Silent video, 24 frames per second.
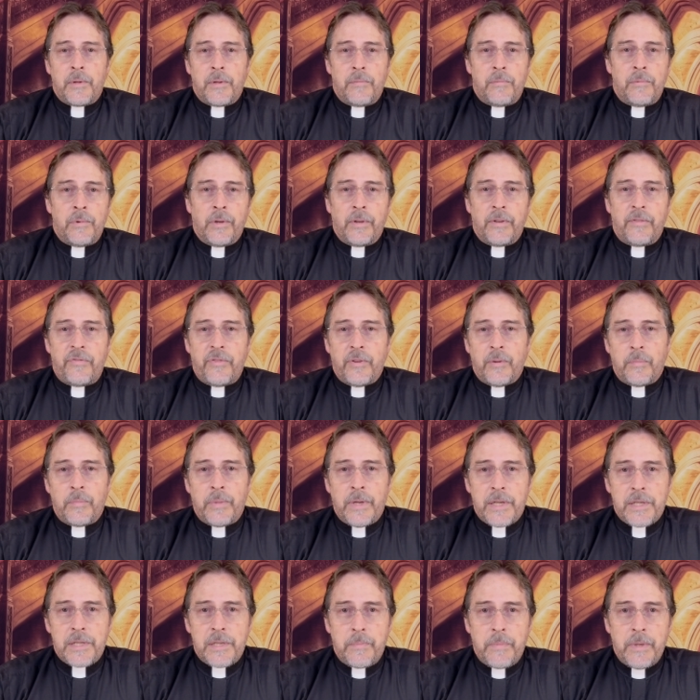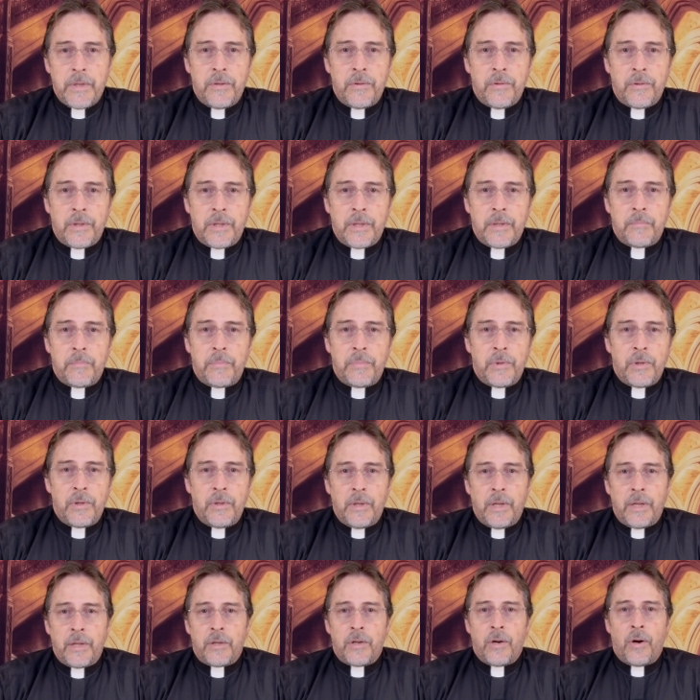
really feel blessed to be doing and,